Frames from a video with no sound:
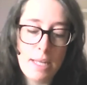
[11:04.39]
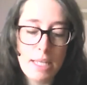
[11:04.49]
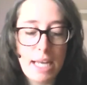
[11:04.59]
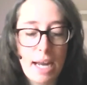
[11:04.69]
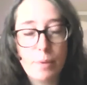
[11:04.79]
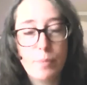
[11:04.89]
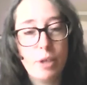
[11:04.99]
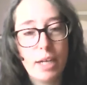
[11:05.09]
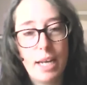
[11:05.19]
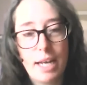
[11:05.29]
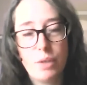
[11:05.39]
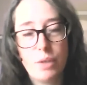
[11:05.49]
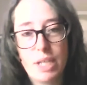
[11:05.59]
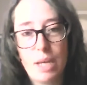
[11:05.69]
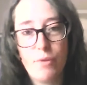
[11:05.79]
This Habsburg
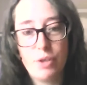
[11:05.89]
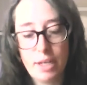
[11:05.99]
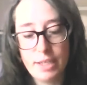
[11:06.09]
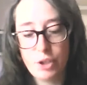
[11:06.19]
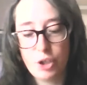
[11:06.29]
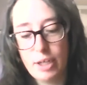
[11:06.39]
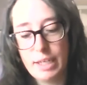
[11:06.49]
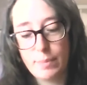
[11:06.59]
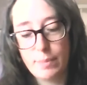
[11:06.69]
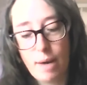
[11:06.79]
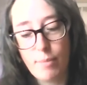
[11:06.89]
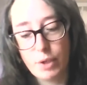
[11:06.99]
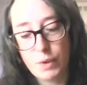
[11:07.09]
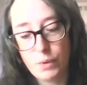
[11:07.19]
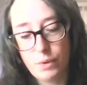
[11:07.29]
connection was emphasized as early as
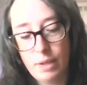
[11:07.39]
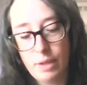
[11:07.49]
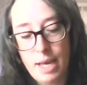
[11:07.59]
primary school.